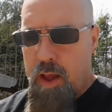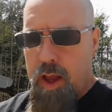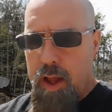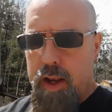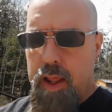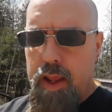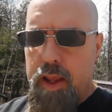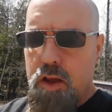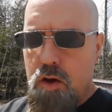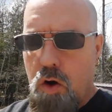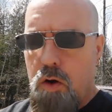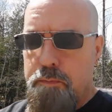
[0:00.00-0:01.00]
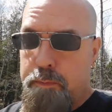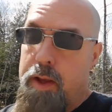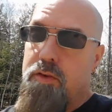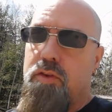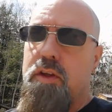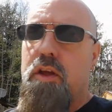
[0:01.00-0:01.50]
on a call,
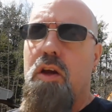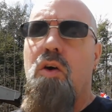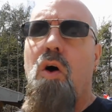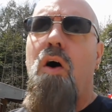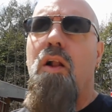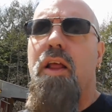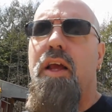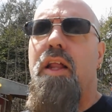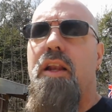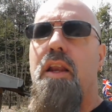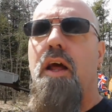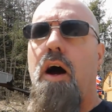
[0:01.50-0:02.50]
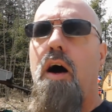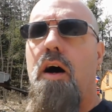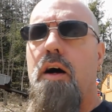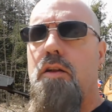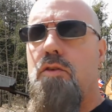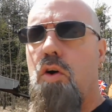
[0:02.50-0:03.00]
basically you can call in
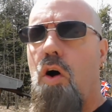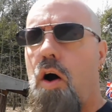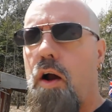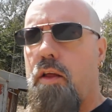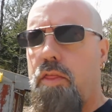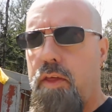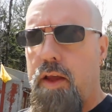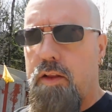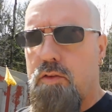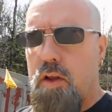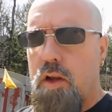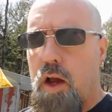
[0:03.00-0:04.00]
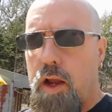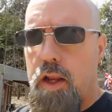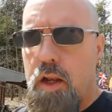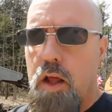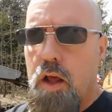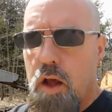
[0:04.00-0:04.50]
uh, talk thing tonight
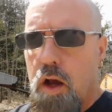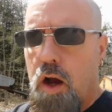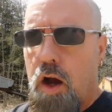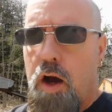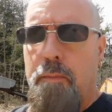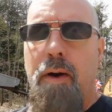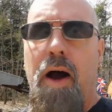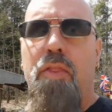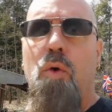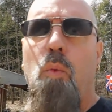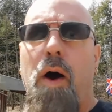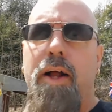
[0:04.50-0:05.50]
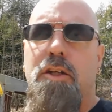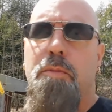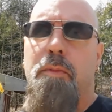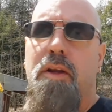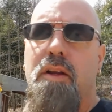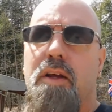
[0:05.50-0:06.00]
um, on The
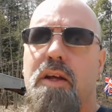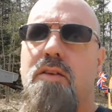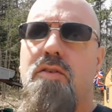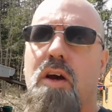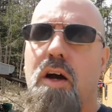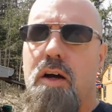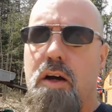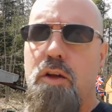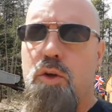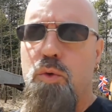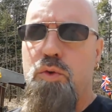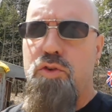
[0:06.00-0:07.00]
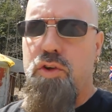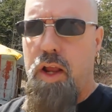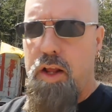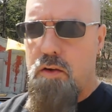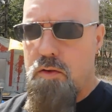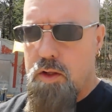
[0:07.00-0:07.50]
Watchman. It's uh, a news
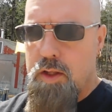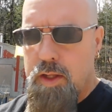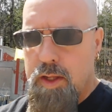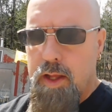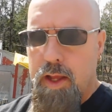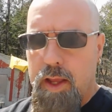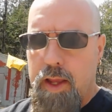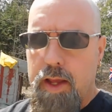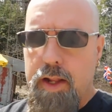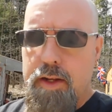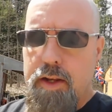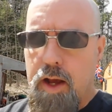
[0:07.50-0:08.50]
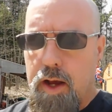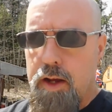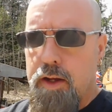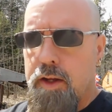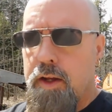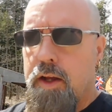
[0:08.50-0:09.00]
channel, and uh,
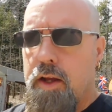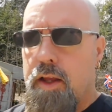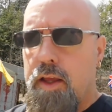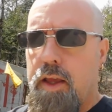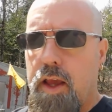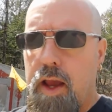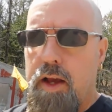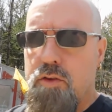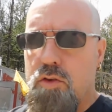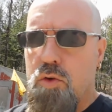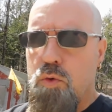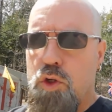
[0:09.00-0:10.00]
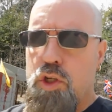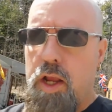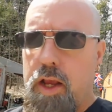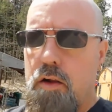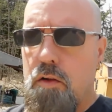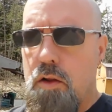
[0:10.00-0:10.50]
he has his own
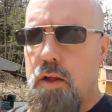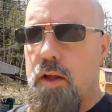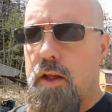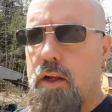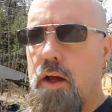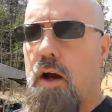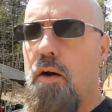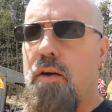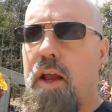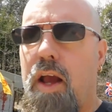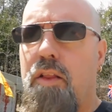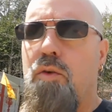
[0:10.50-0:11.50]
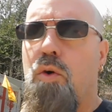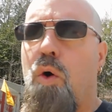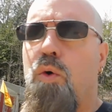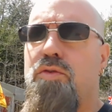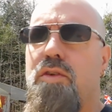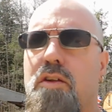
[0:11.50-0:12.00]
channel, and uh, a guy that
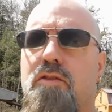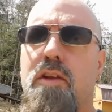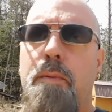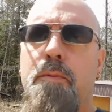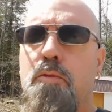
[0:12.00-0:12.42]
hosts it, his name